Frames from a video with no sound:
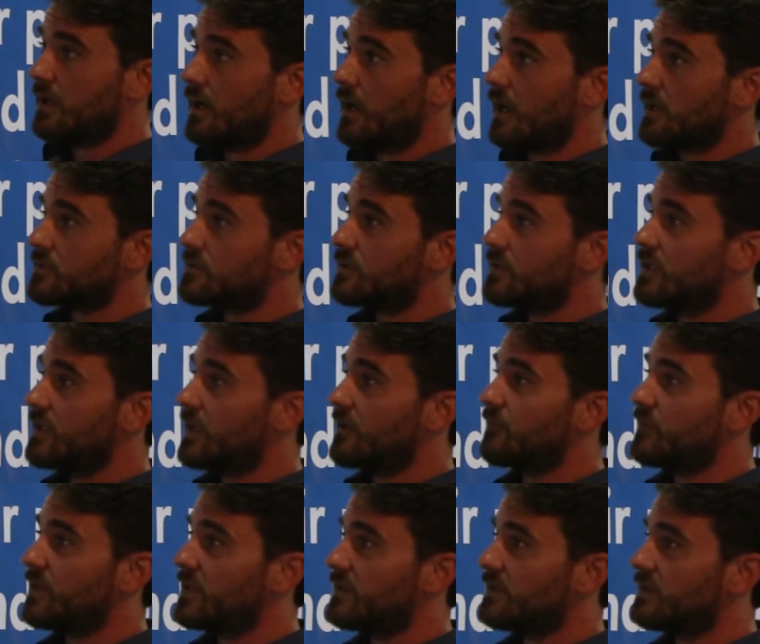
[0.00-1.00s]
Actually,
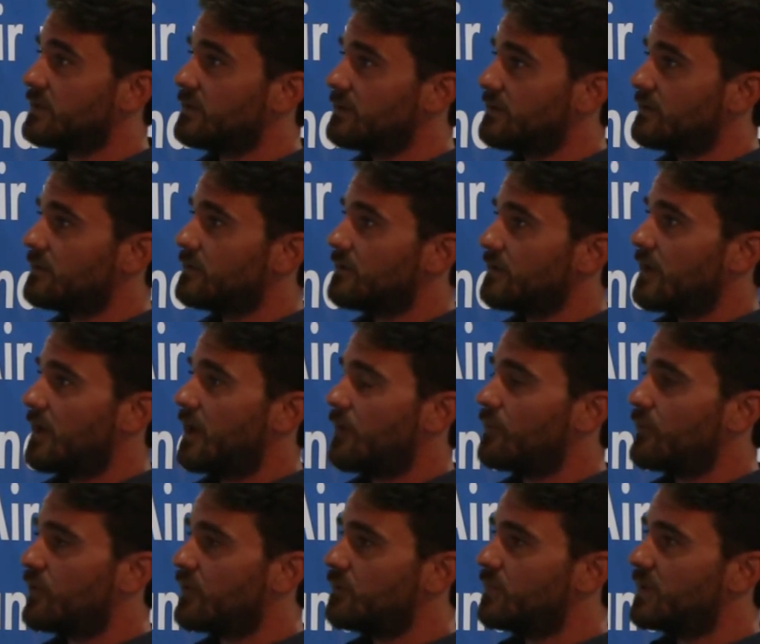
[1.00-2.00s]

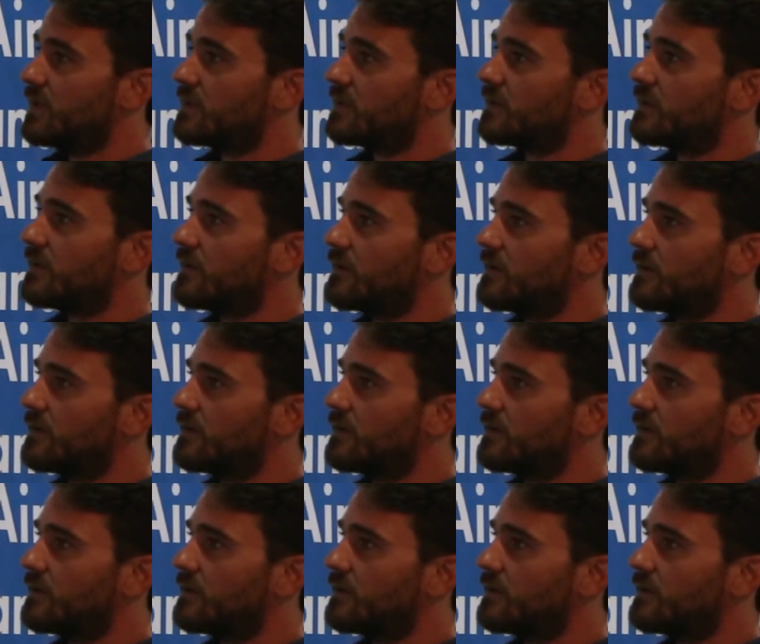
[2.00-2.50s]
I'm a bit